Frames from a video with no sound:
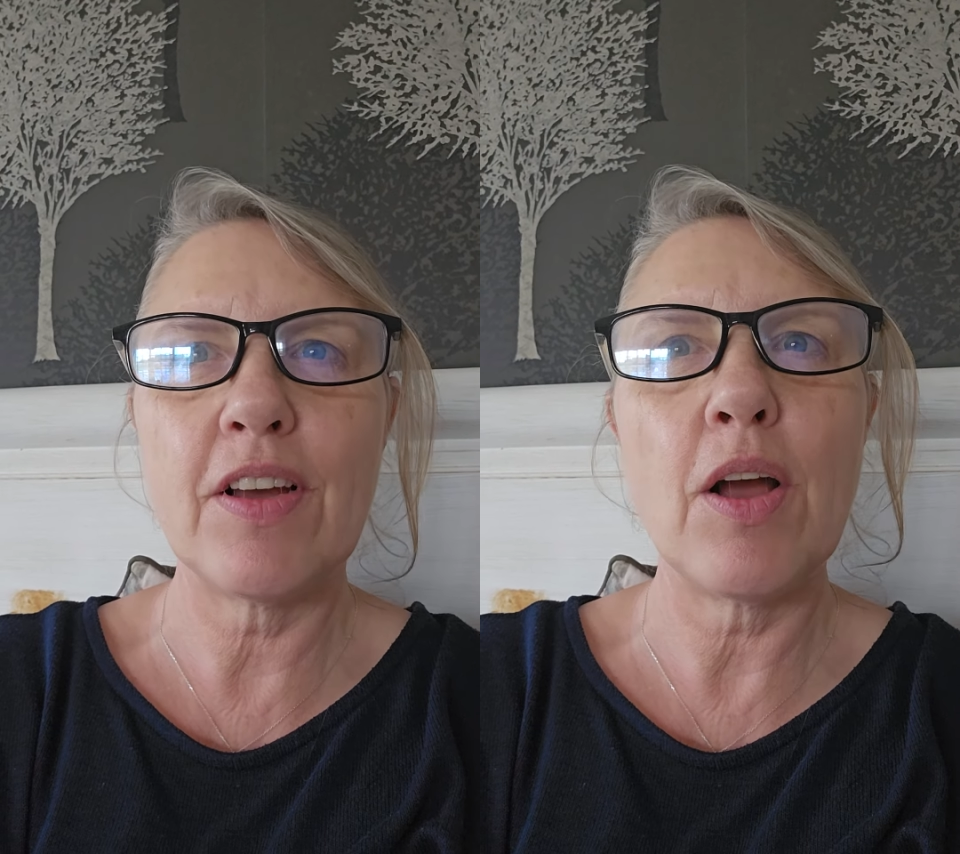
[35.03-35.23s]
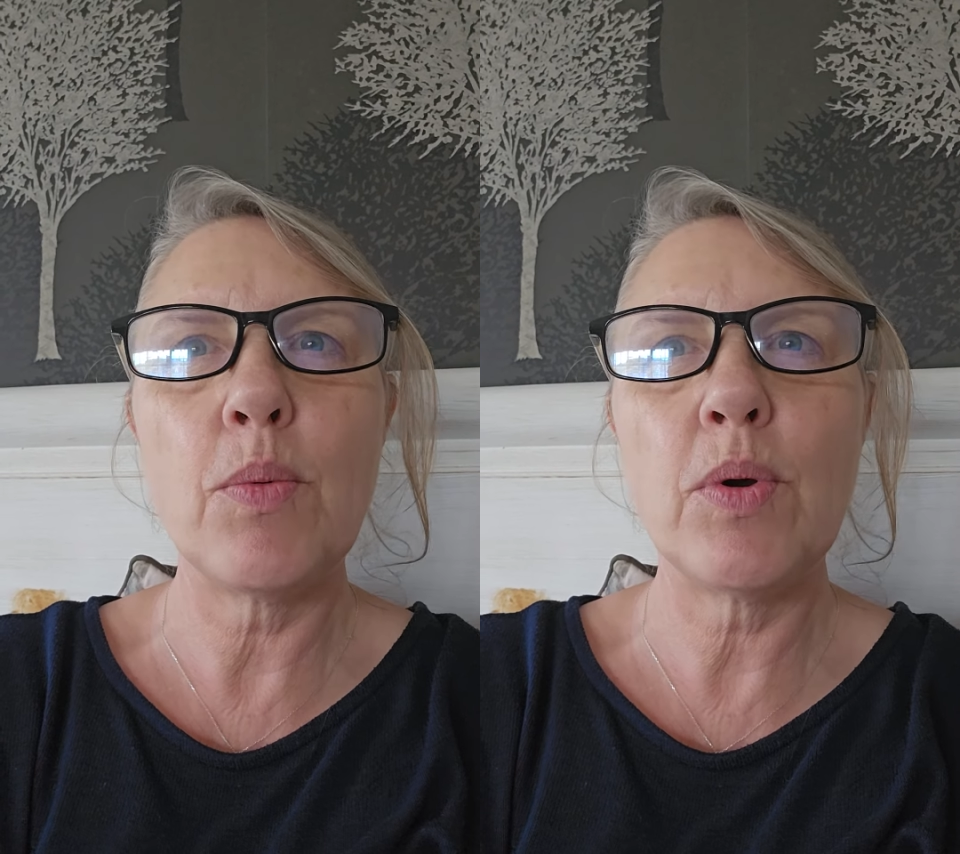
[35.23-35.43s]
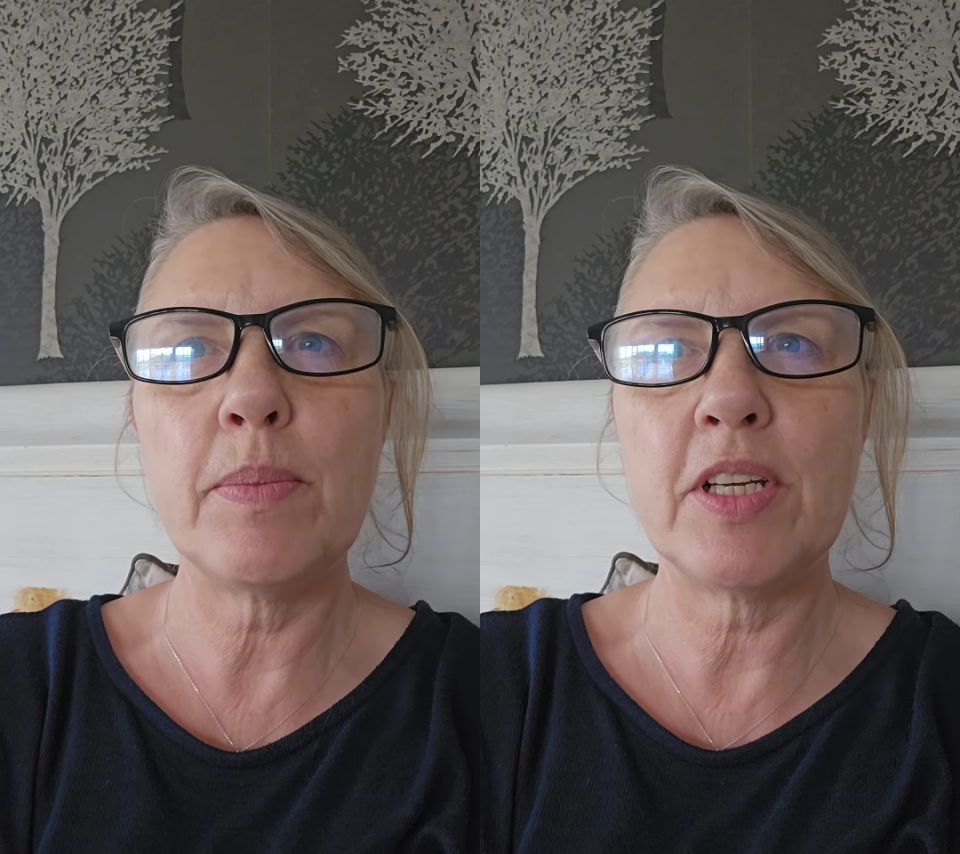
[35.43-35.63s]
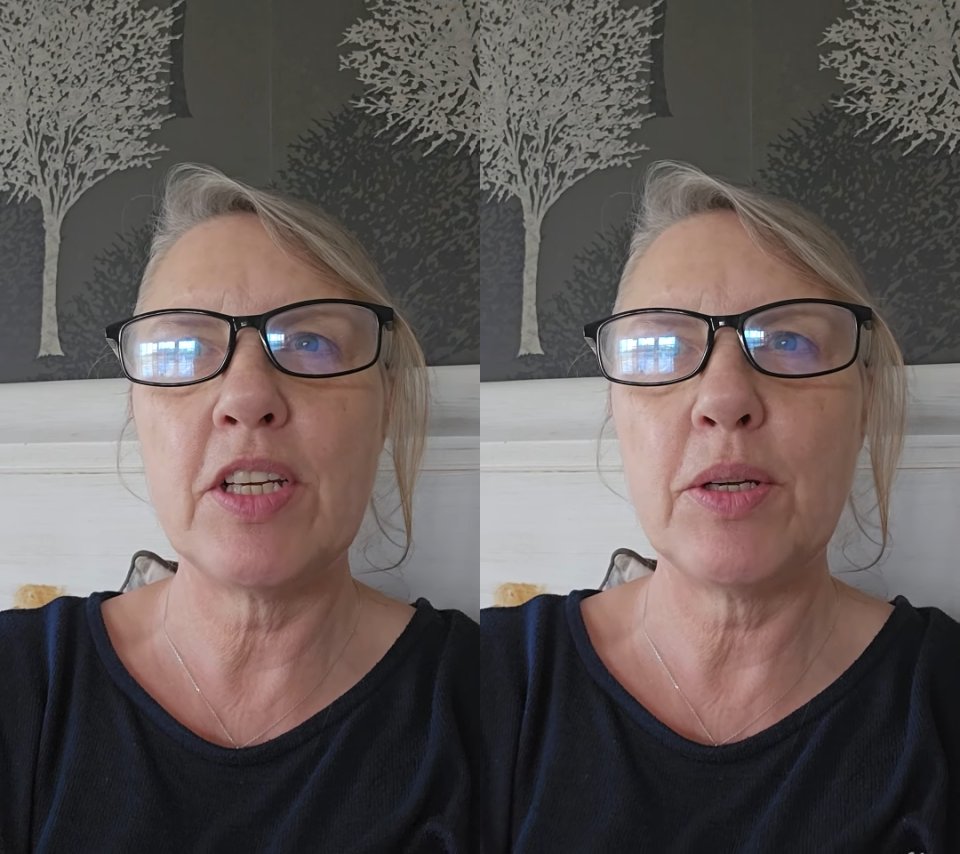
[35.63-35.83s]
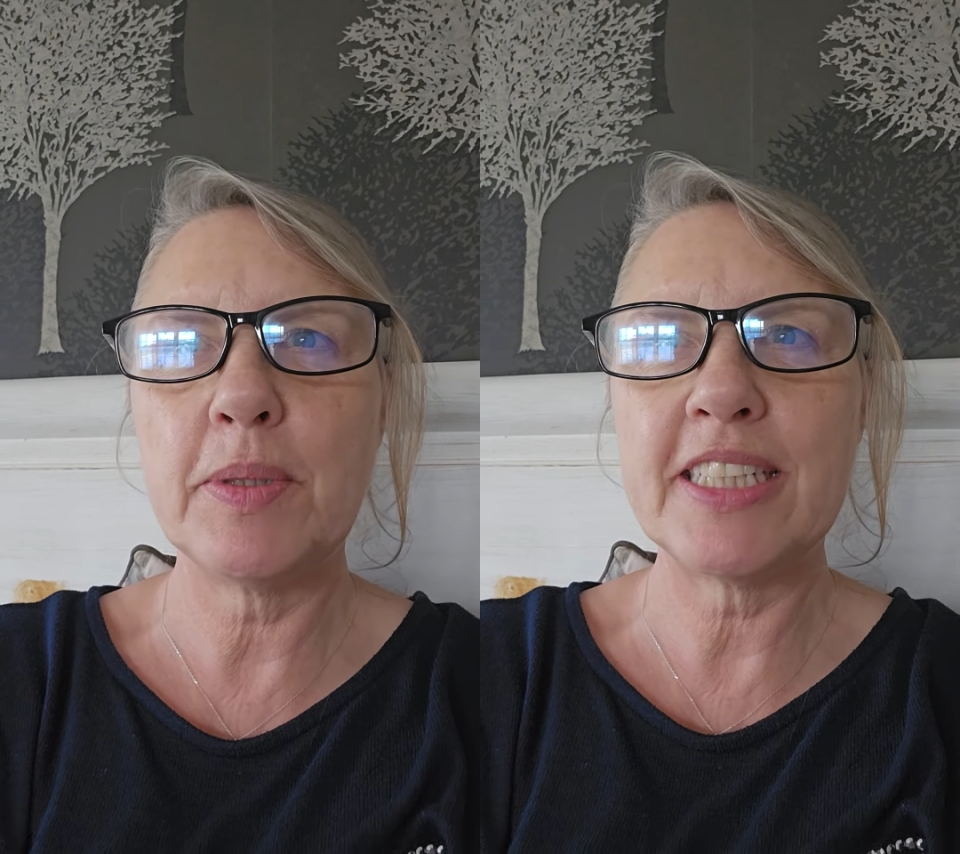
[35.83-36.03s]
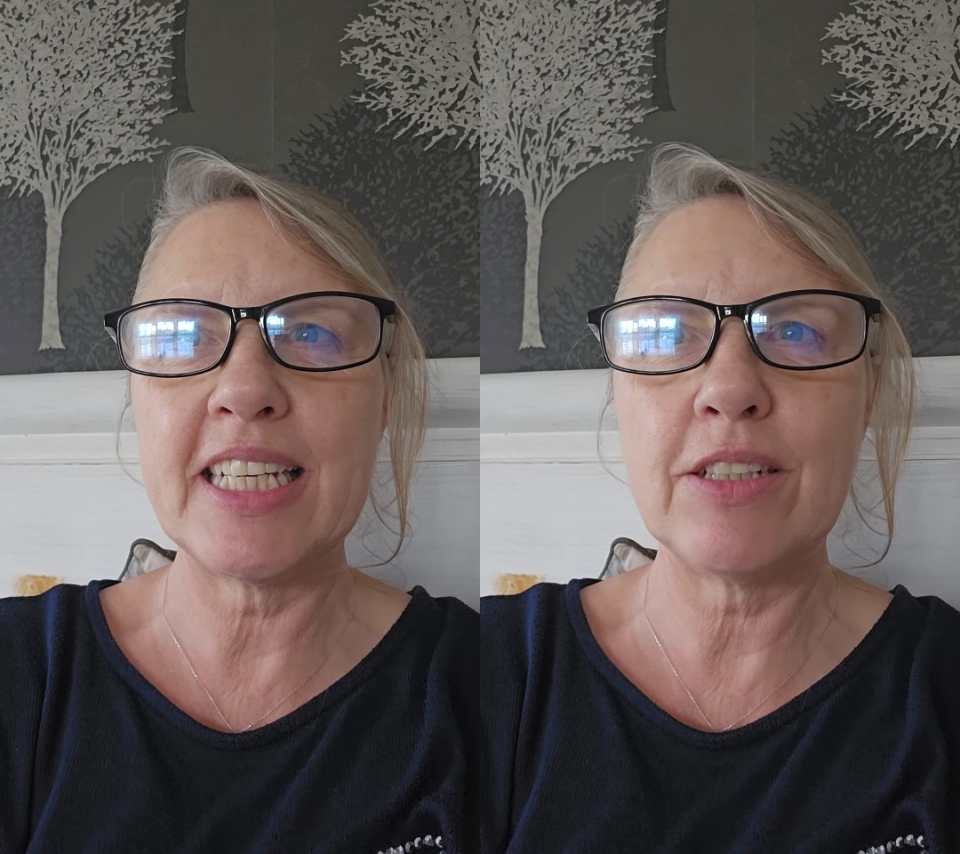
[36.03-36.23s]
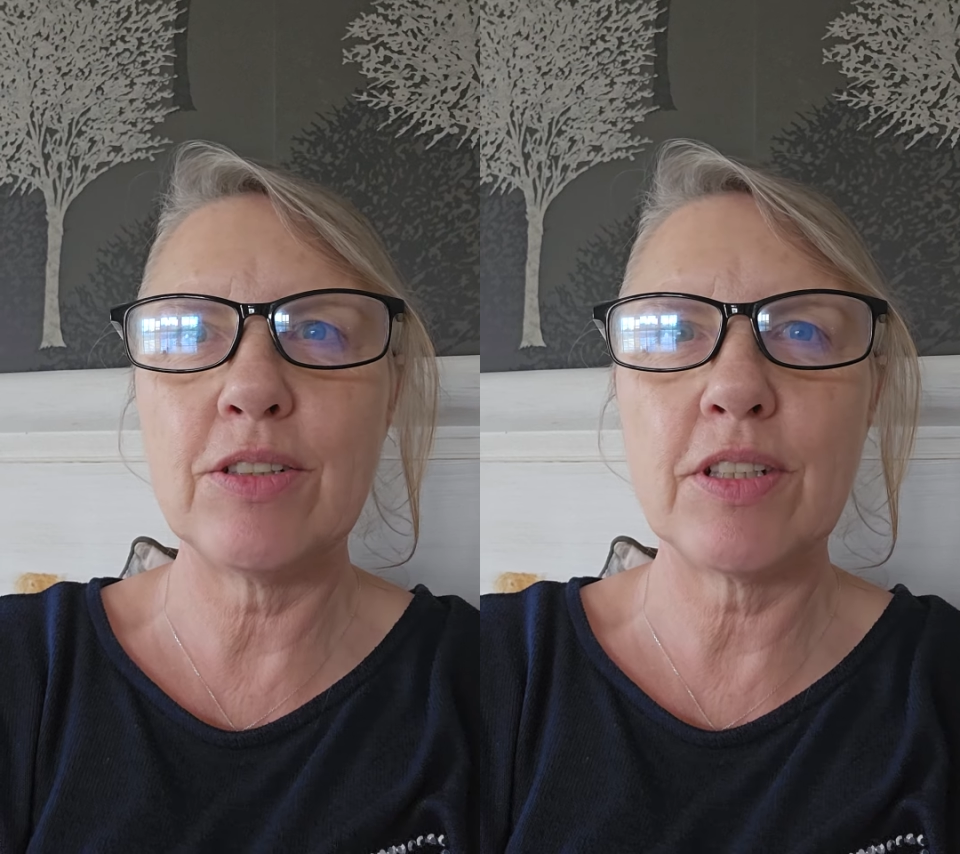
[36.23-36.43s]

a woman who was healed